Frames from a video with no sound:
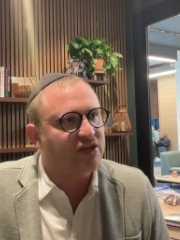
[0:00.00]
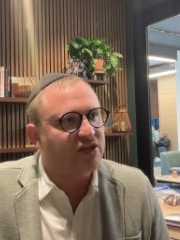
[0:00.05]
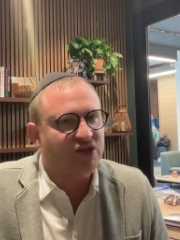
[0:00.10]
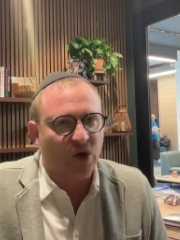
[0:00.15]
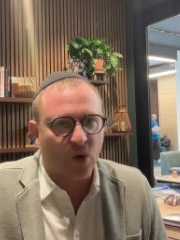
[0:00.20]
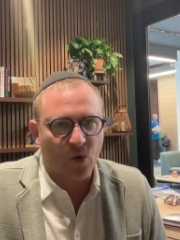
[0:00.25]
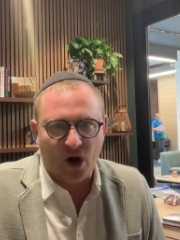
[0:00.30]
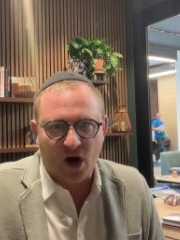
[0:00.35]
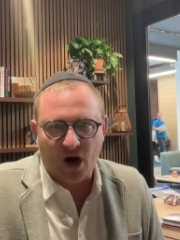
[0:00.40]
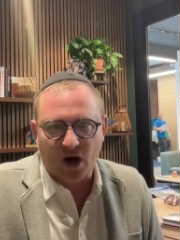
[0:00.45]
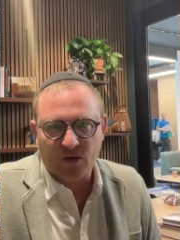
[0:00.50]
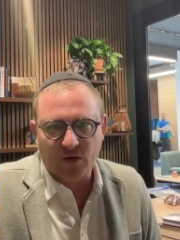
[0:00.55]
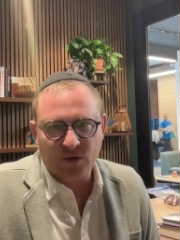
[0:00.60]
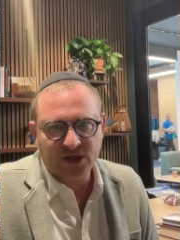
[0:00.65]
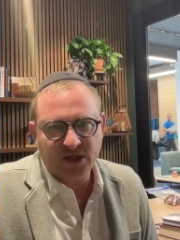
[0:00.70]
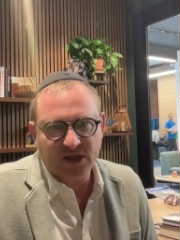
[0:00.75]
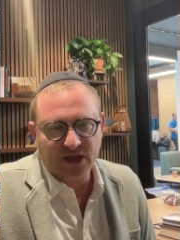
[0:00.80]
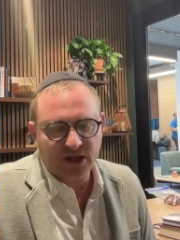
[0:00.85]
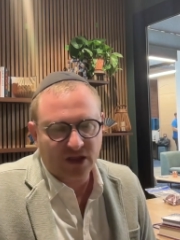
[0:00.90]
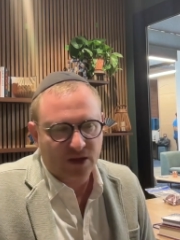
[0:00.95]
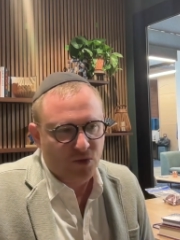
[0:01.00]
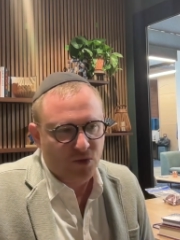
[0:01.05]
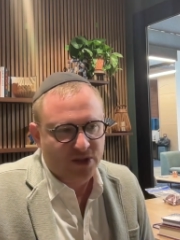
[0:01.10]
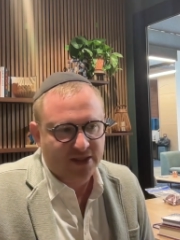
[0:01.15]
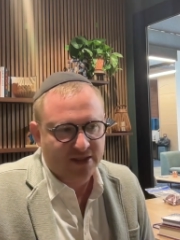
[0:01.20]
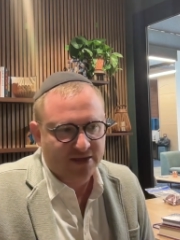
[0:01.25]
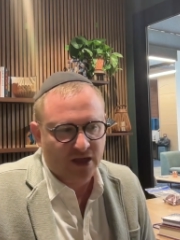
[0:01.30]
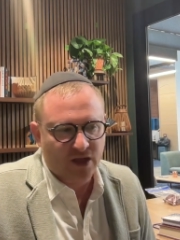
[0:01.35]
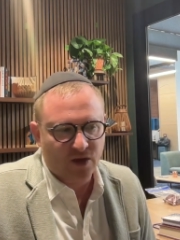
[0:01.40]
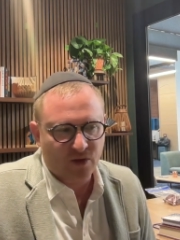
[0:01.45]
Sonar, which is which
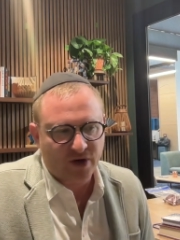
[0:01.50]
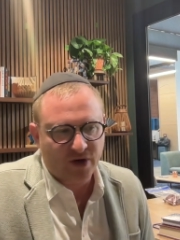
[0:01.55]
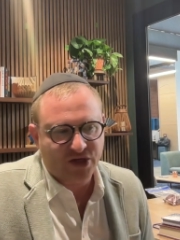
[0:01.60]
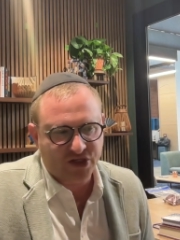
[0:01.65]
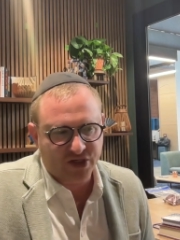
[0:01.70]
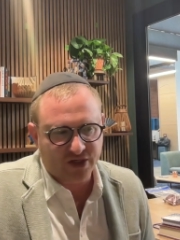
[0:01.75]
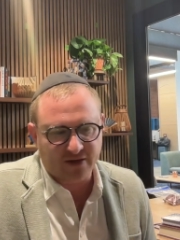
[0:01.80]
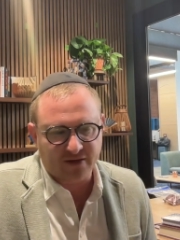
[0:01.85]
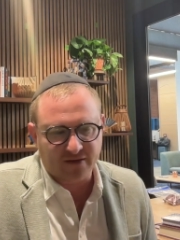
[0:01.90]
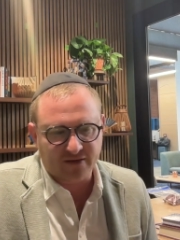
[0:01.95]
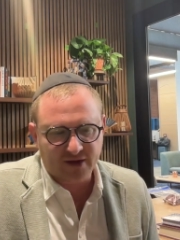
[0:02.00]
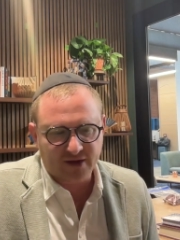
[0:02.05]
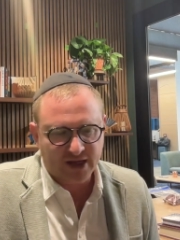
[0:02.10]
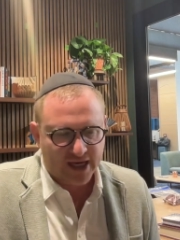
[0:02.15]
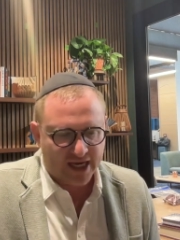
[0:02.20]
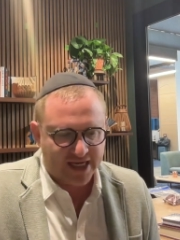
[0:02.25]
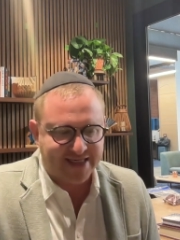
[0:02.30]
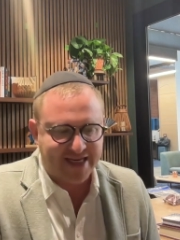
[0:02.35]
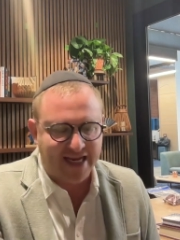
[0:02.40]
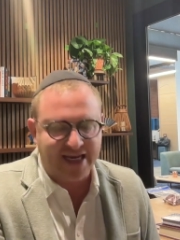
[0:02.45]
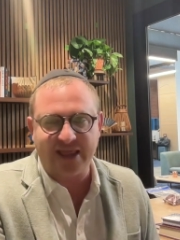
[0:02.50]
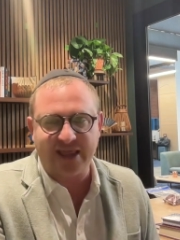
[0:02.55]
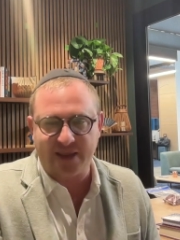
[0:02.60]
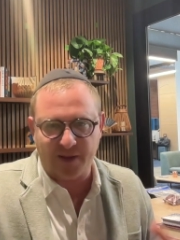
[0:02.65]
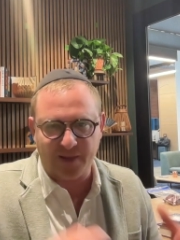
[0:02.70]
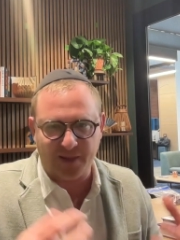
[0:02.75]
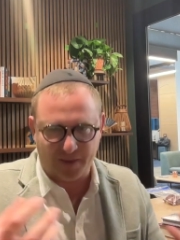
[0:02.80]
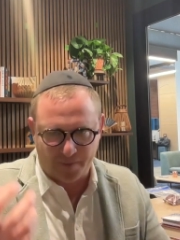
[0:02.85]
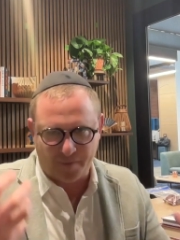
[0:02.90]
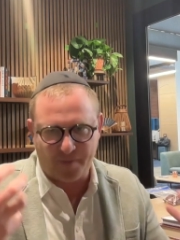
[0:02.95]
is enriching. It's taking
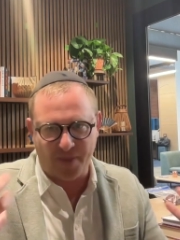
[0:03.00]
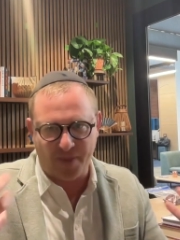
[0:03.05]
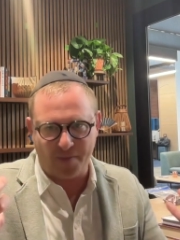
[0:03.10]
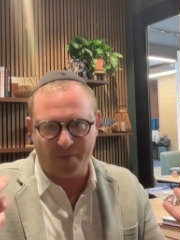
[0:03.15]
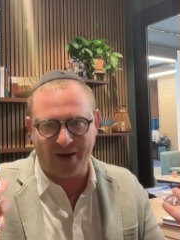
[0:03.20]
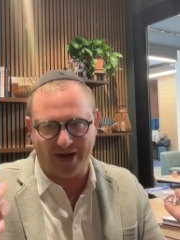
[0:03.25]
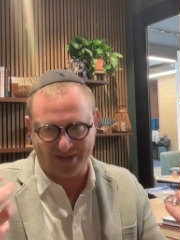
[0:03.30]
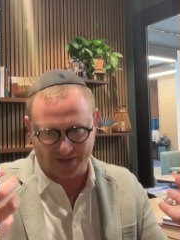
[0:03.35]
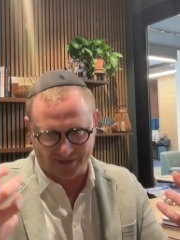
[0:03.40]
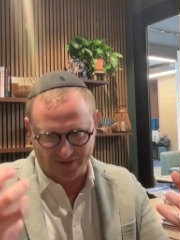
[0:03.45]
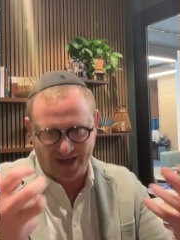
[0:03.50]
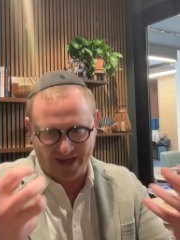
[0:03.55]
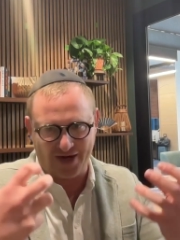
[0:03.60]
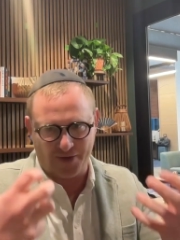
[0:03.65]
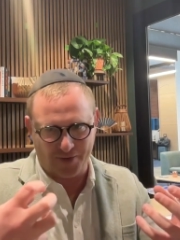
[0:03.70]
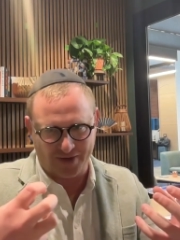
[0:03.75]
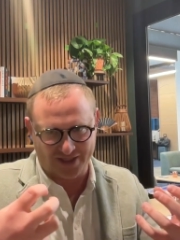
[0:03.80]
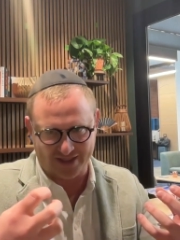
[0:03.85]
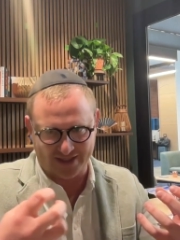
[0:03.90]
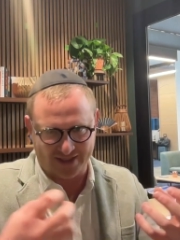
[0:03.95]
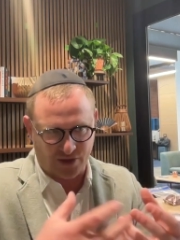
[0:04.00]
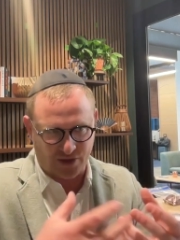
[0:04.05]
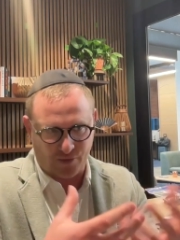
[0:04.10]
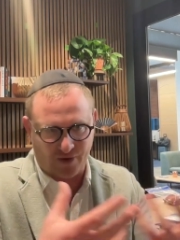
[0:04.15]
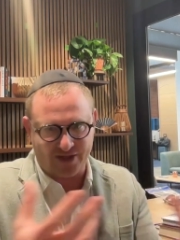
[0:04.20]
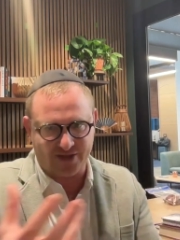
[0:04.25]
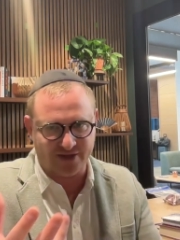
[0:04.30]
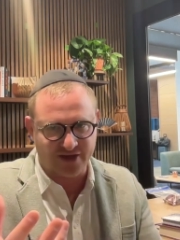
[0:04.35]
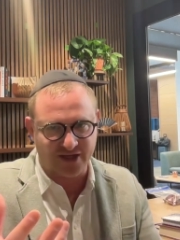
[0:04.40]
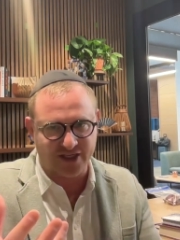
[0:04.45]
the, the pixel data, which is
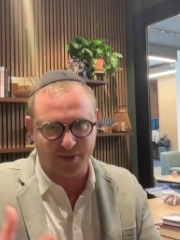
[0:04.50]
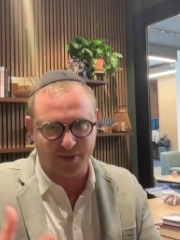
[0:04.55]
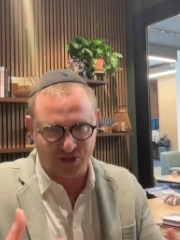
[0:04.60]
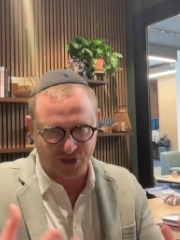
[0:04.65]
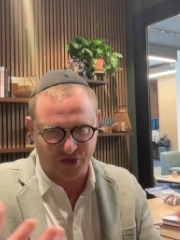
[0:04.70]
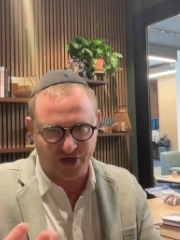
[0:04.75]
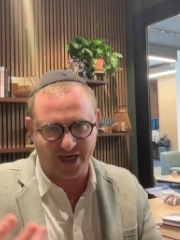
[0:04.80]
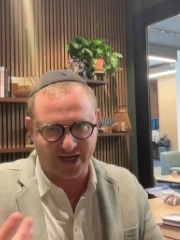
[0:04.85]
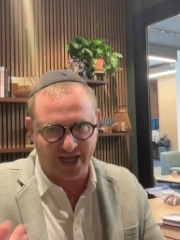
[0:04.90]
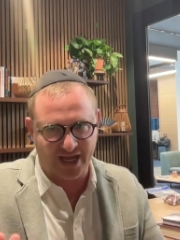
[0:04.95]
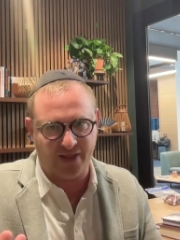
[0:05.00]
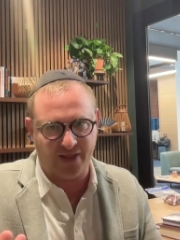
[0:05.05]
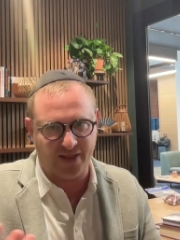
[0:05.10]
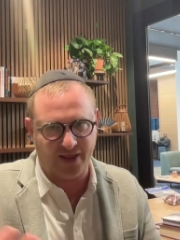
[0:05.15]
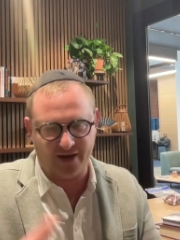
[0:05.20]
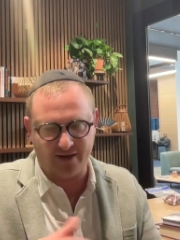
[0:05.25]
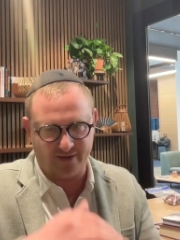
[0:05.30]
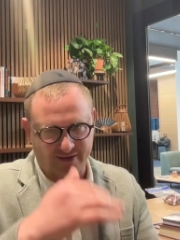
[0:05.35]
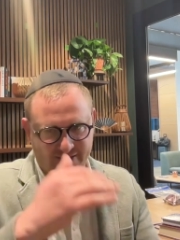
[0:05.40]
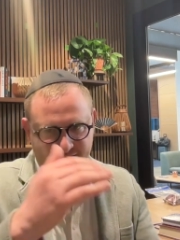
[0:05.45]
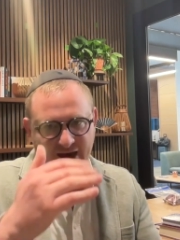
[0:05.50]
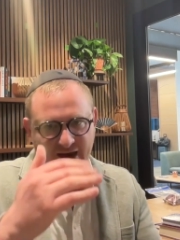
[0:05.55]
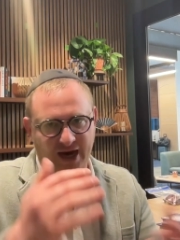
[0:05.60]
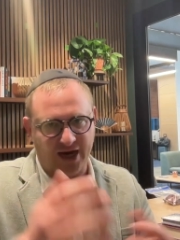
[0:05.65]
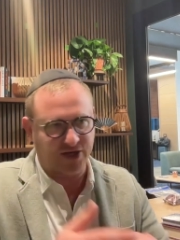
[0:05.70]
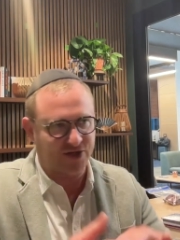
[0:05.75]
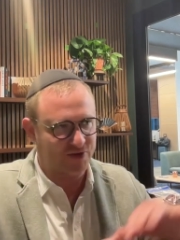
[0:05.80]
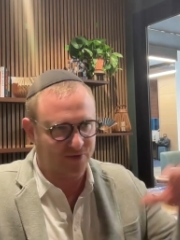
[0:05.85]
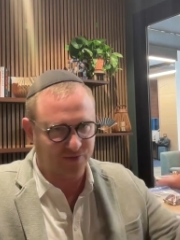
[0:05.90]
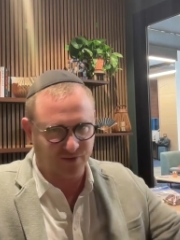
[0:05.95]
enriched customer journey data that is
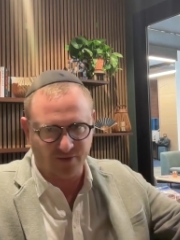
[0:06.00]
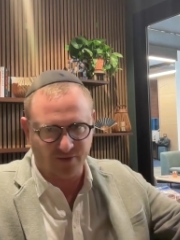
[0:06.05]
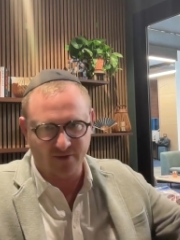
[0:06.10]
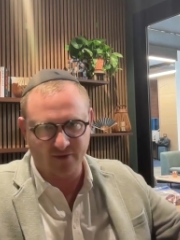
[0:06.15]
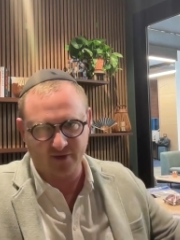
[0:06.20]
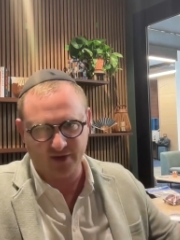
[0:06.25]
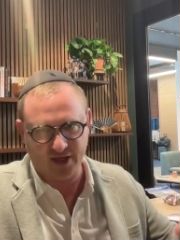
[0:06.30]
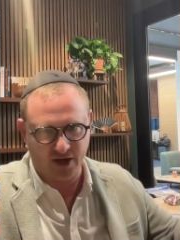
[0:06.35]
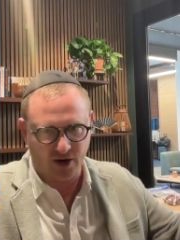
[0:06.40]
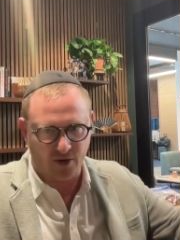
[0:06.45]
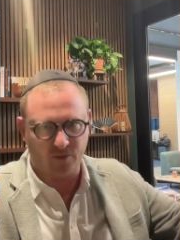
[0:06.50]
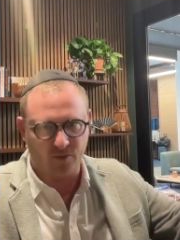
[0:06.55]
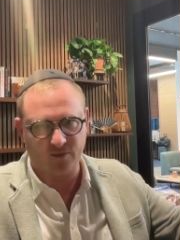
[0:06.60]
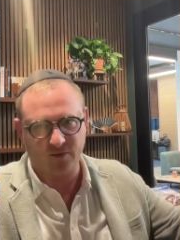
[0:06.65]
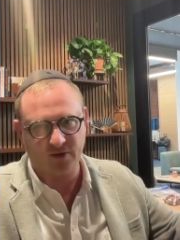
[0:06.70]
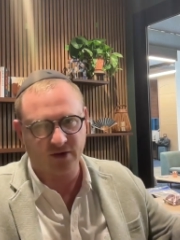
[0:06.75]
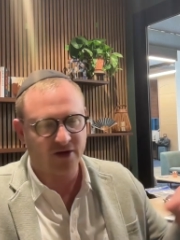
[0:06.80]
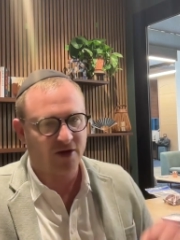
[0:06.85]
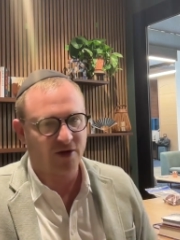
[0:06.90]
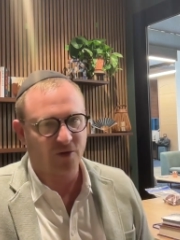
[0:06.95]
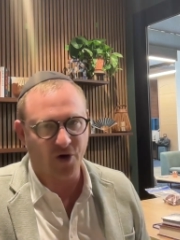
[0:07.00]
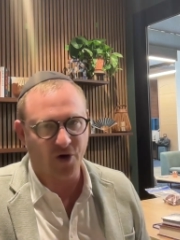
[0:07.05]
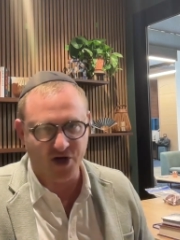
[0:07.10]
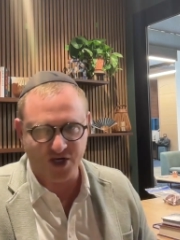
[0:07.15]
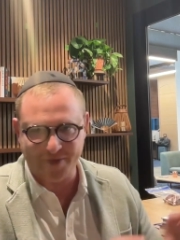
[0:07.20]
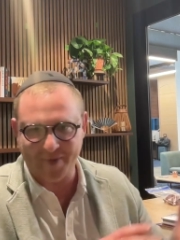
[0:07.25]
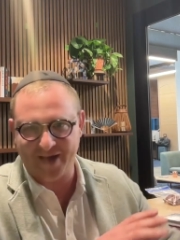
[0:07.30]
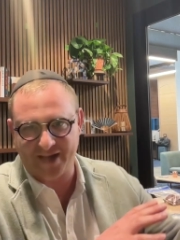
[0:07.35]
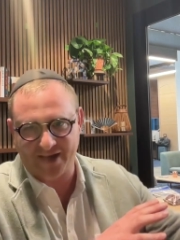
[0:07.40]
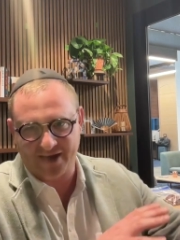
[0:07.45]
tied to you know where you're
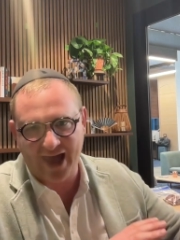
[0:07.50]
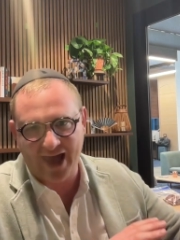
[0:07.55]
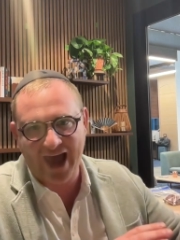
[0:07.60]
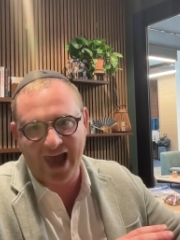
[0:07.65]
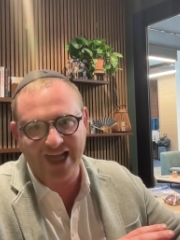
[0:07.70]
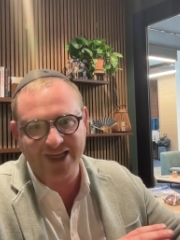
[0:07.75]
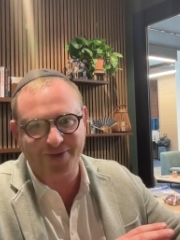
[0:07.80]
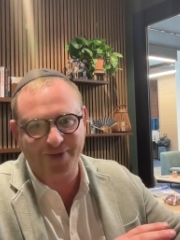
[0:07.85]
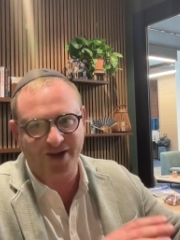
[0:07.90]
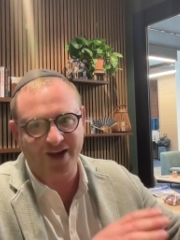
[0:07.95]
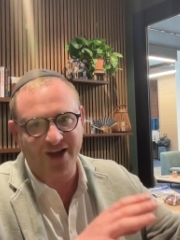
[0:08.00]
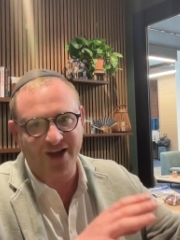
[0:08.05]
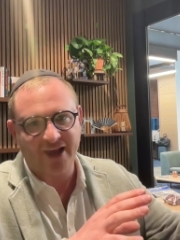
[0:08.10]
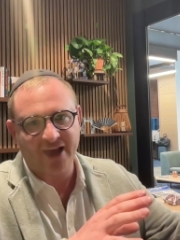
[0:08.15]
spending on ads, but